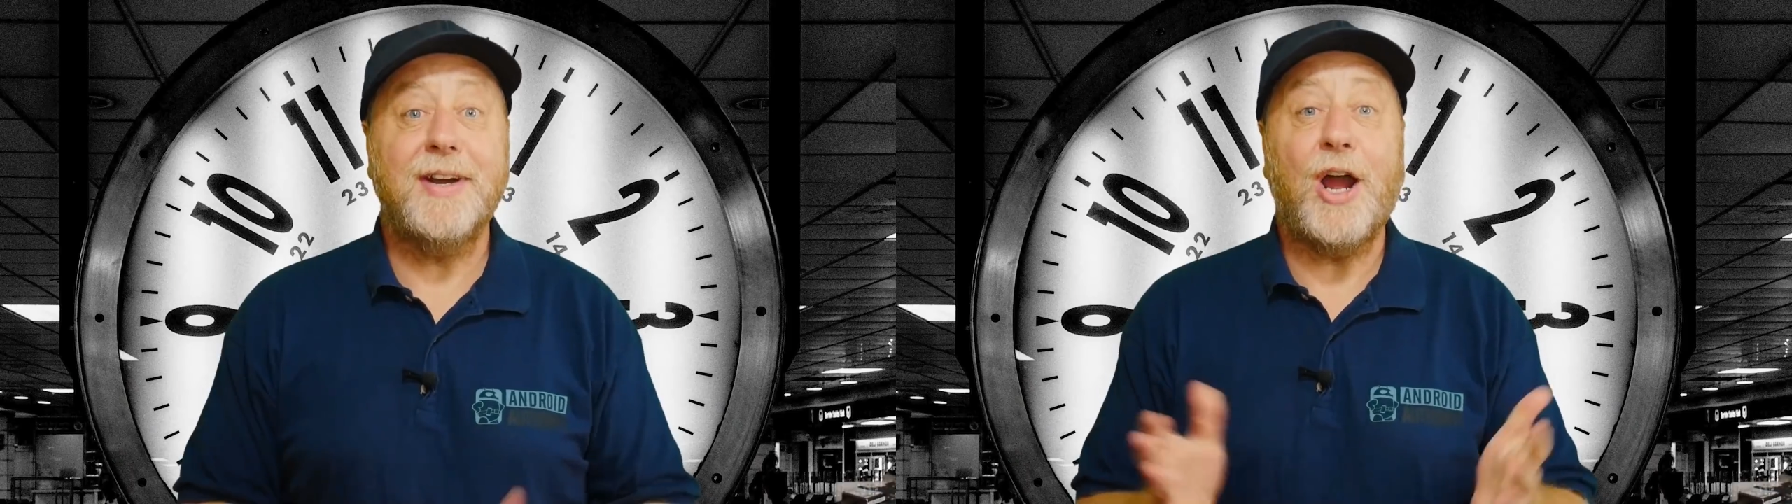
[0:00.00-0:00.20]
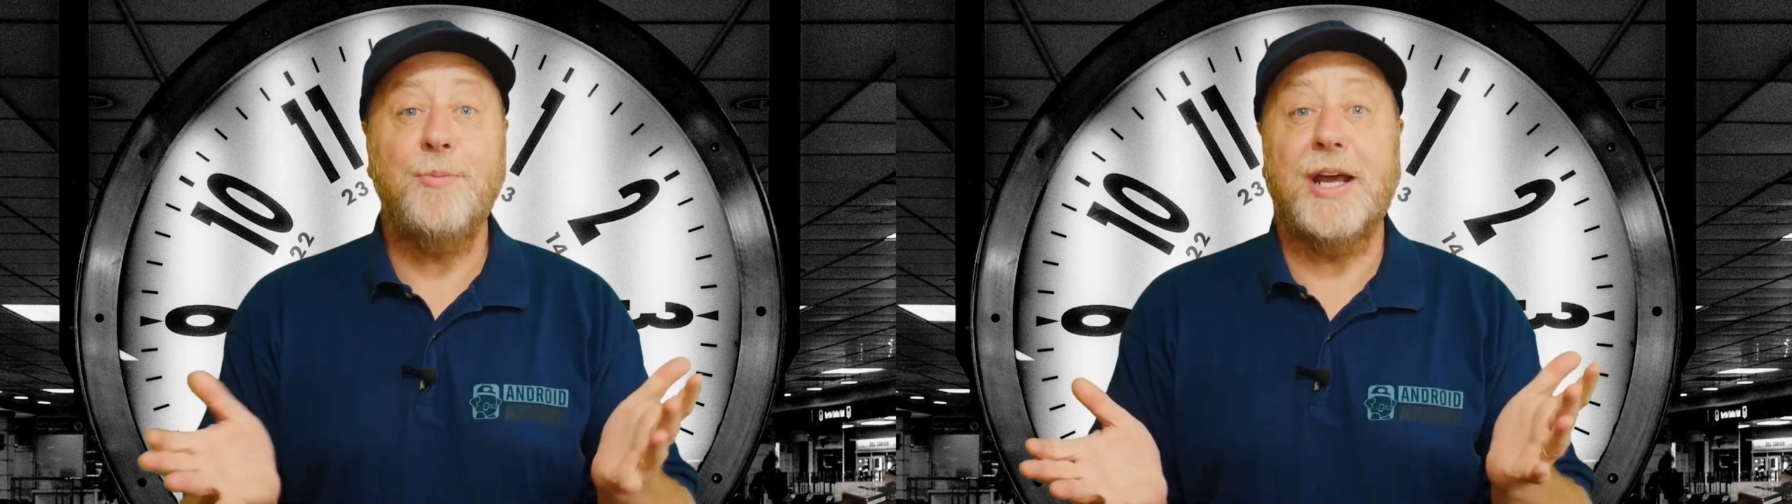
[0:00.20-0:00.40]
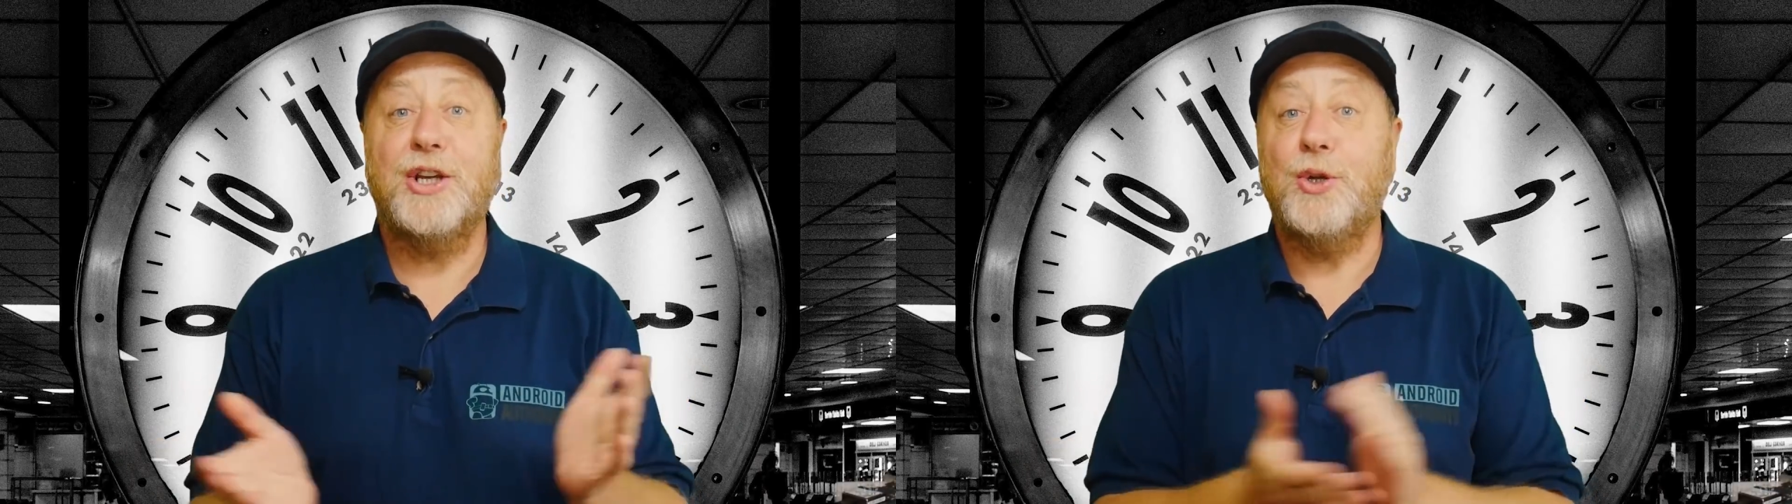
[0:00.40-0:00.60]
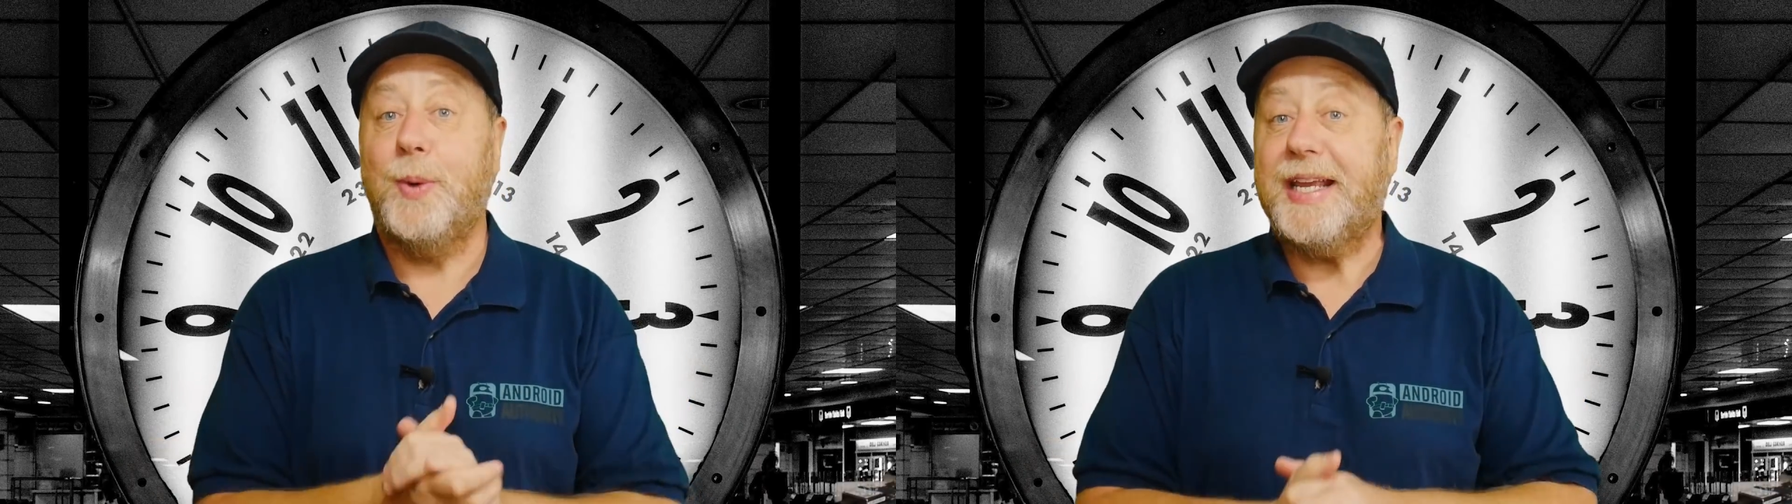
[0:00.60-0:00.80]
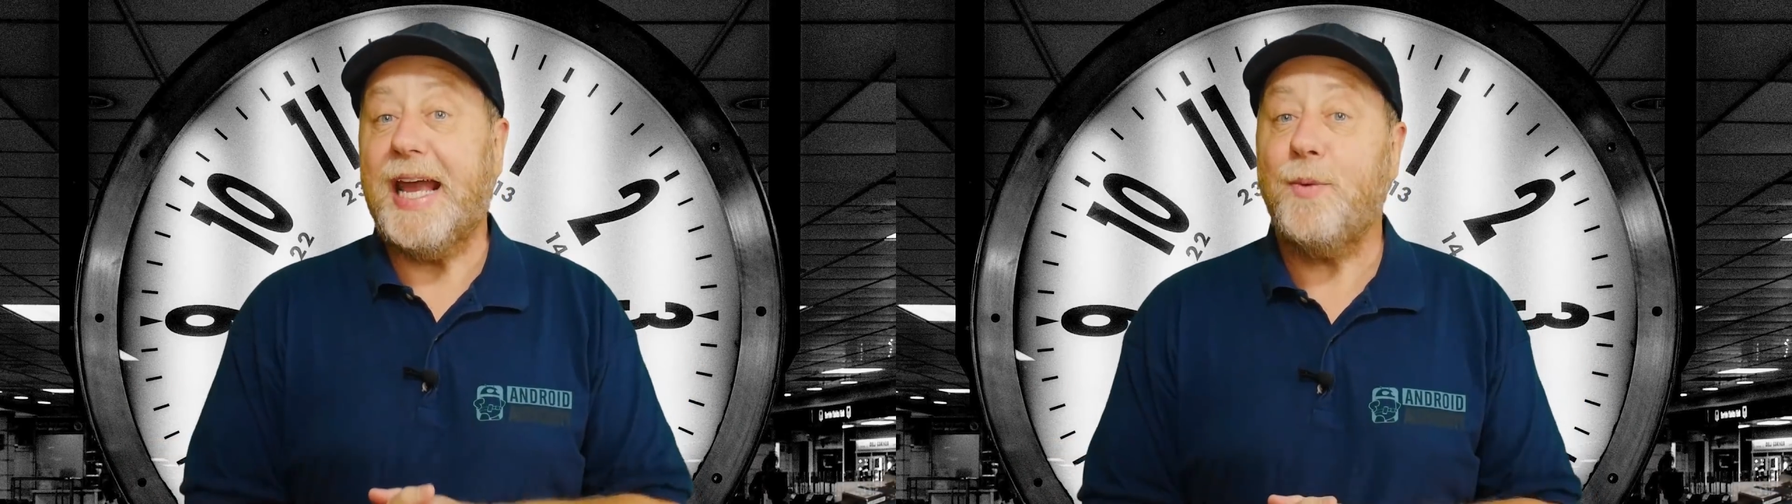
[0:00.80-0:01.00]
I really hope you had a good
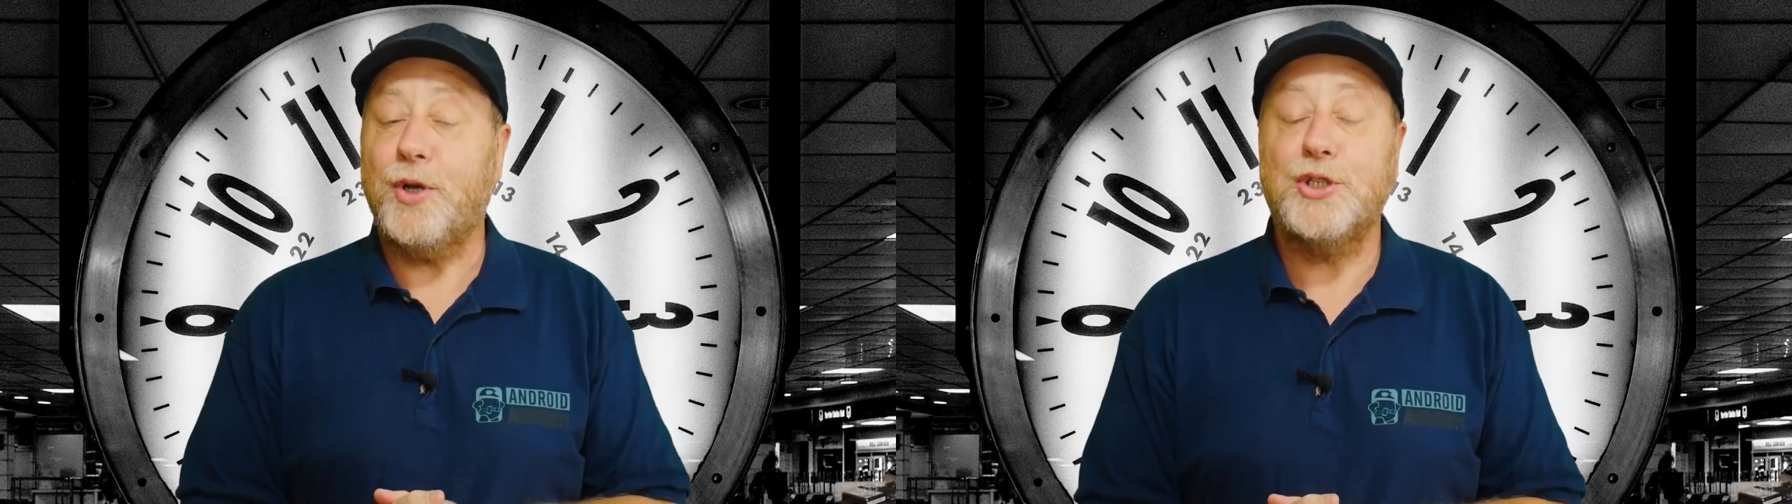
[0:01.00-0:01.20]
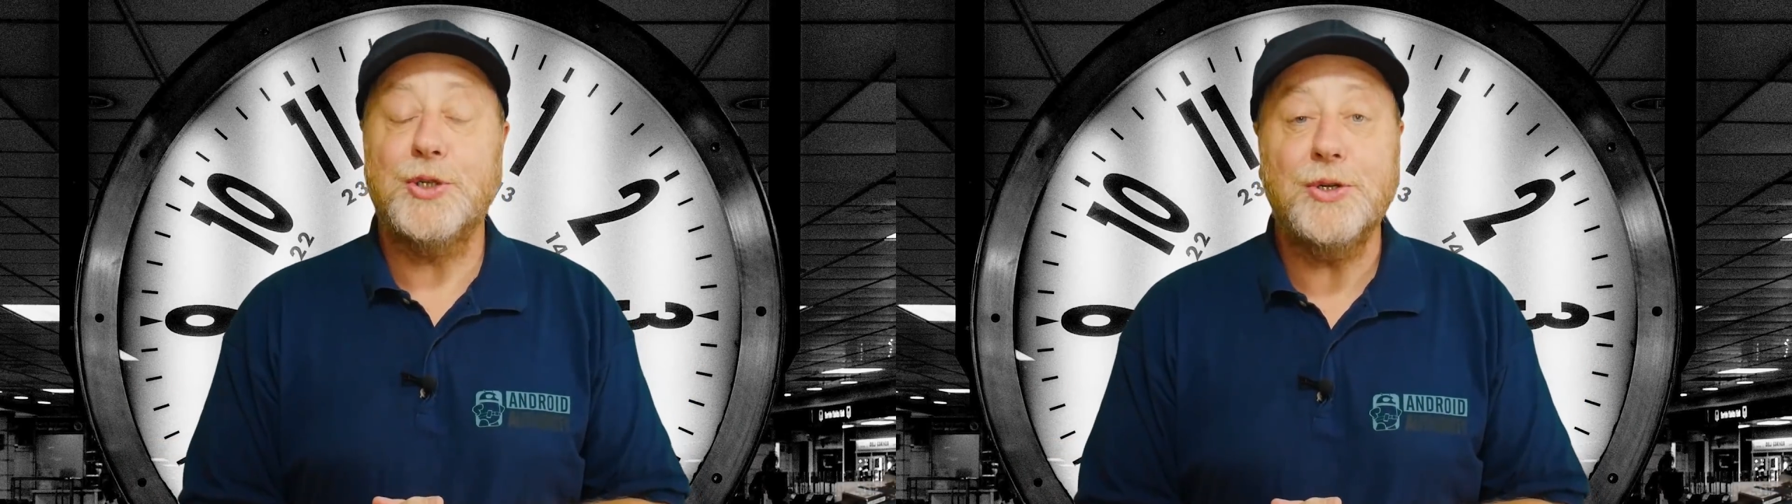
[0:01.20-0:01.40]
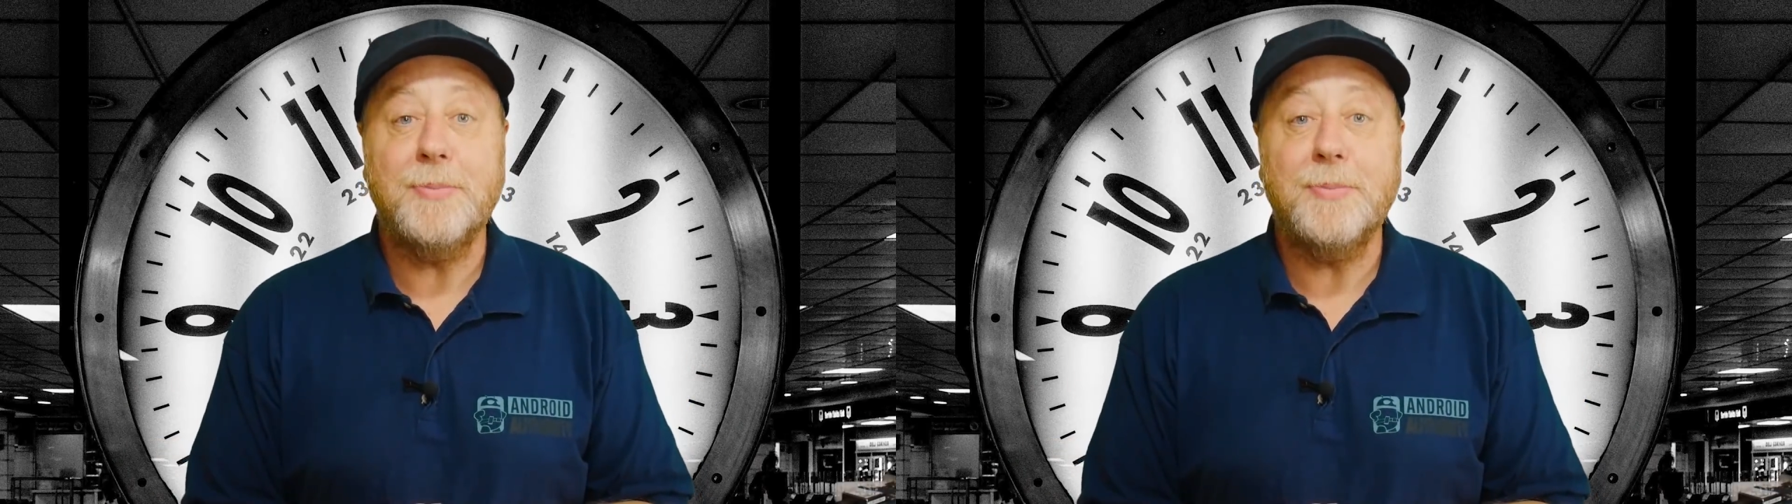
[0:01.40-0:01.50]
weekend. What did you do?